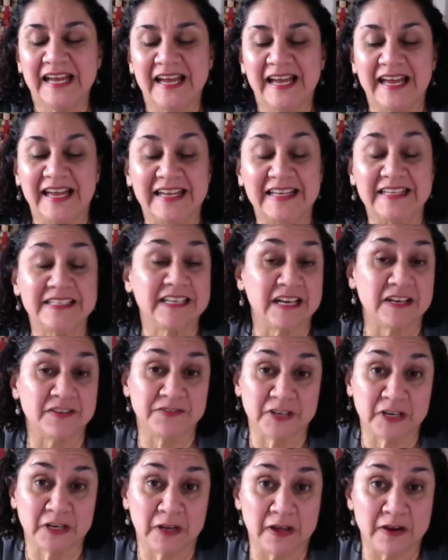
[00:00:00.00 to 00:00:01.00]
And I've
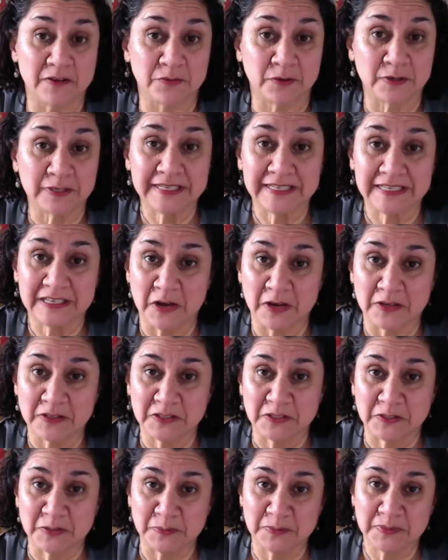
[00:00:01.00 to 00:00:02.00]
done a lot of work in
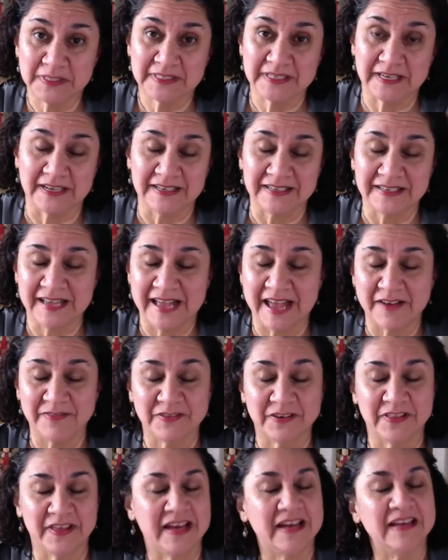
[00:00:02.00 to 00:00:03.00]
costumes
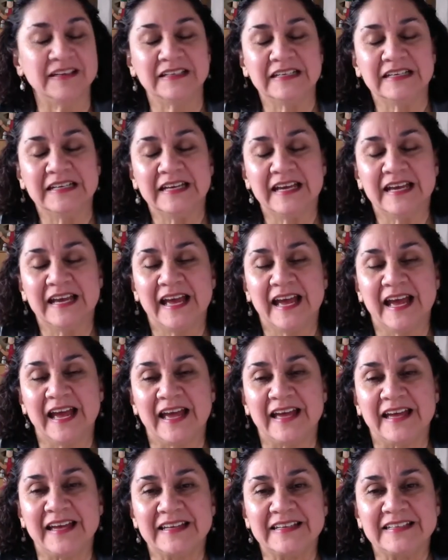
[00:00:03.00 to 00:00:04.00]
after that.
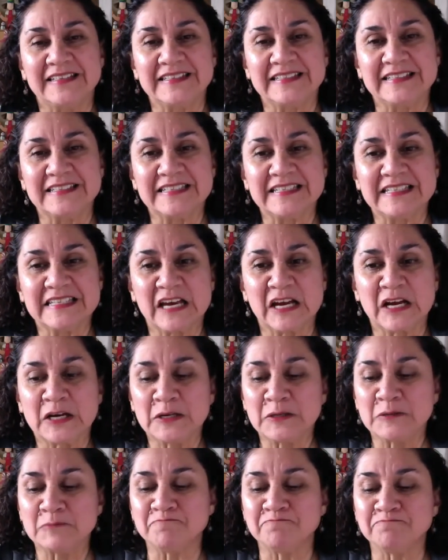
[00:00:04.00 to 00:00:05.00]
And
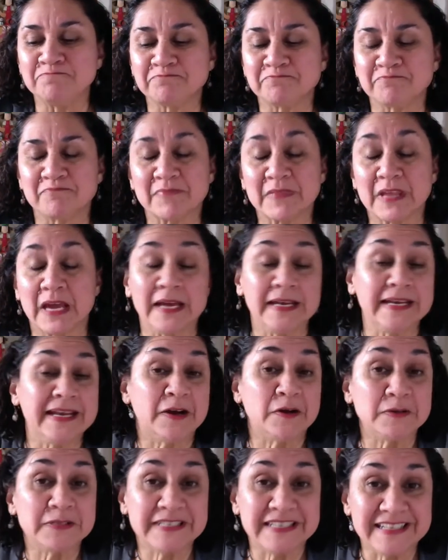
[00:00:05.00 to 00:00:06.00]
I
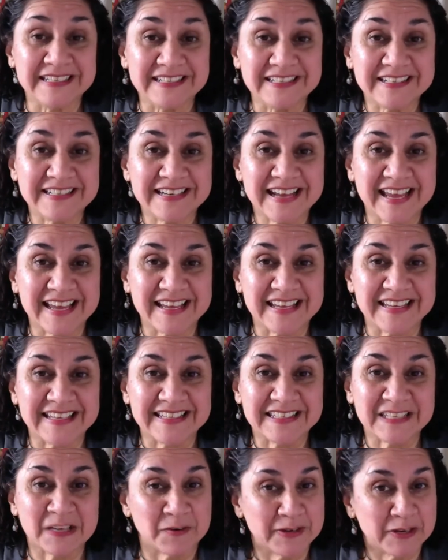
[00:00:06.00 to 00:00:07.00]
now teach a
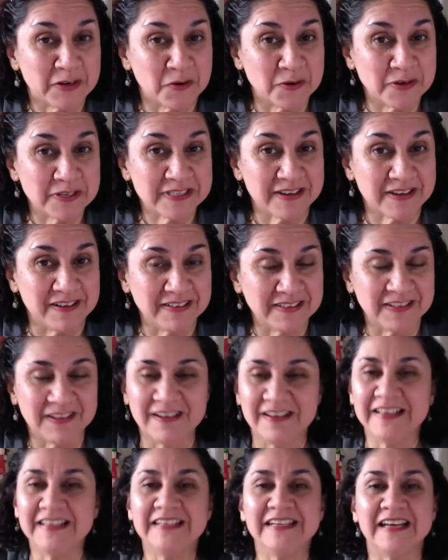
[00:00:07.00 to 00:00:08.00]
sewing course
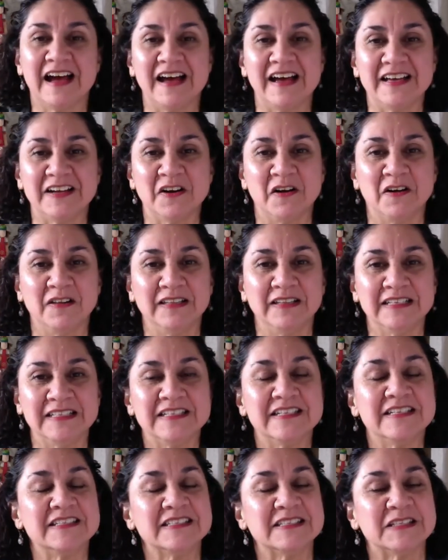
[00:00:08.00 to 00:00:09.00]
online. I call
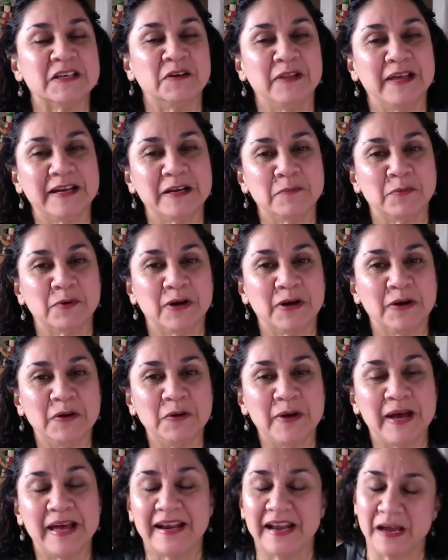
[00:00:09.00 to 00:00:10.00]
it Sew Like a
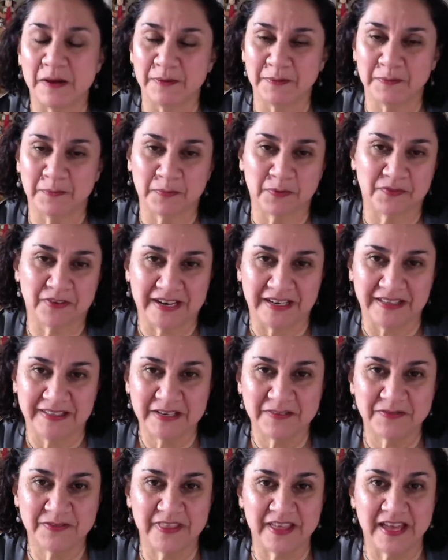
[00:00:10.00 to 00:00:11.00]
Pro, and I will provide a
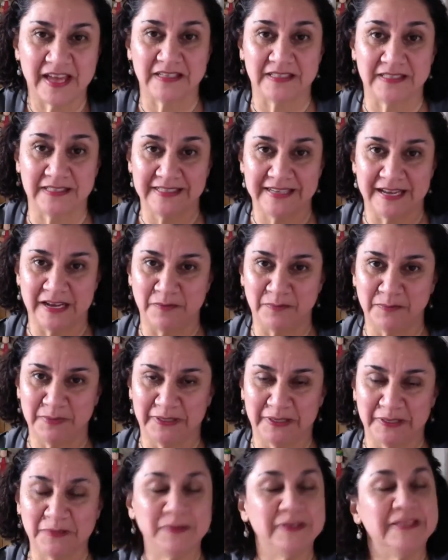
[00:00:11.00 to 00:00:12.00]
link for that down
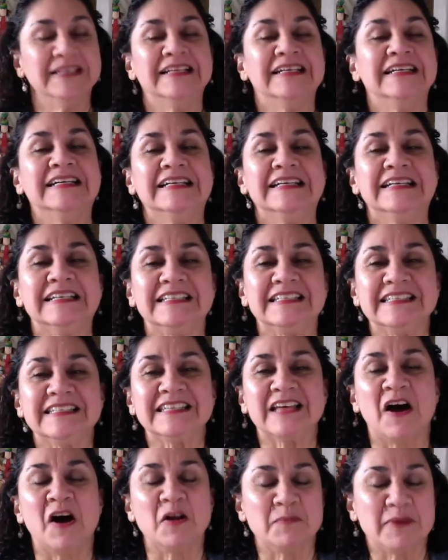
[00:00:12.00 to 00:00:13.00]
below.
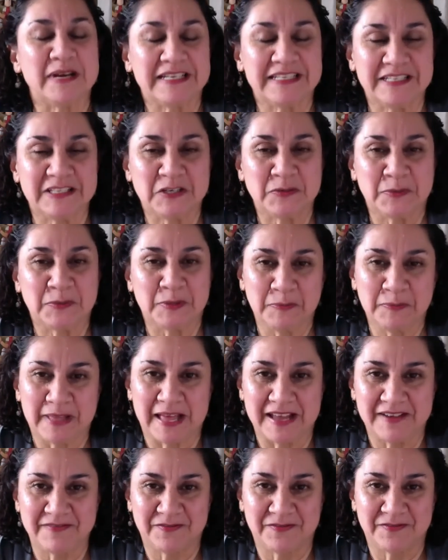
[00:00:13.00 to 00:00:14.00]
It's on my Teachable
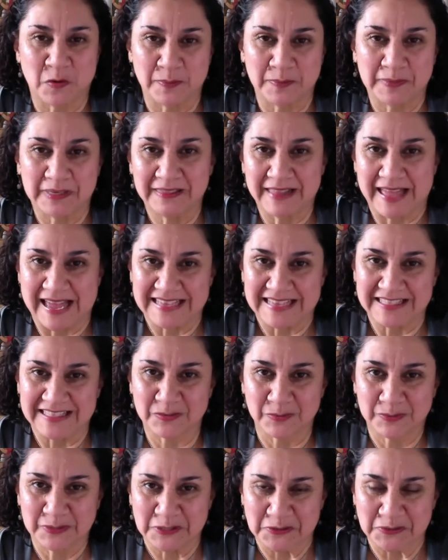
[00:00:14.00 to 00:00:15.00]
Platform
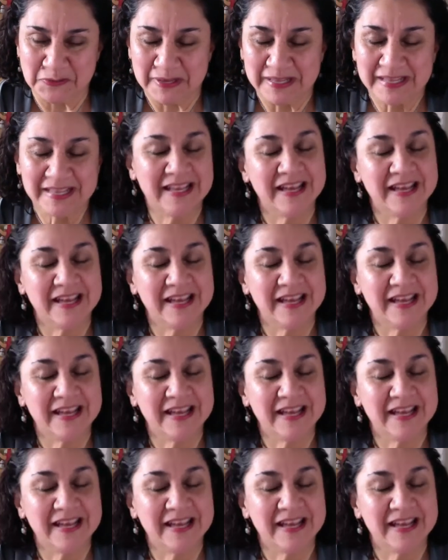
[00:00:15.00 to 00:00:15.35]
Classroom.